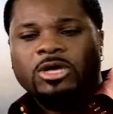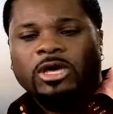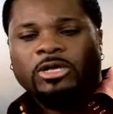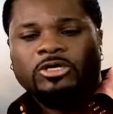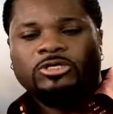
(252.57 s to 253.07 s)

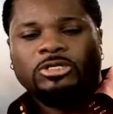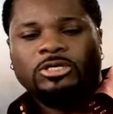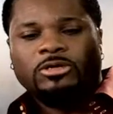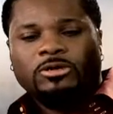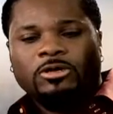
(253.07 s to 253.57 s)

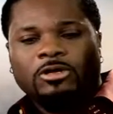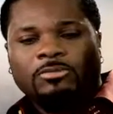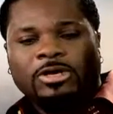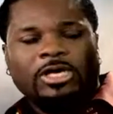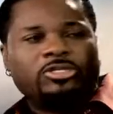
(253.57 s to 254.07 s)
initially, you know,
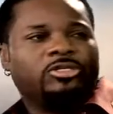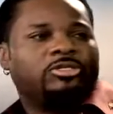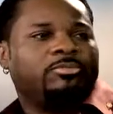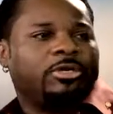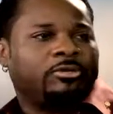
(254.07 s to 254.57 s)
my agent
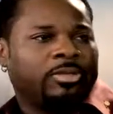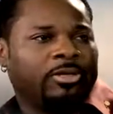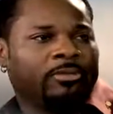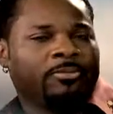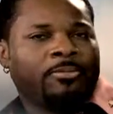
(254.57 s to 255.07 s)
submitted me,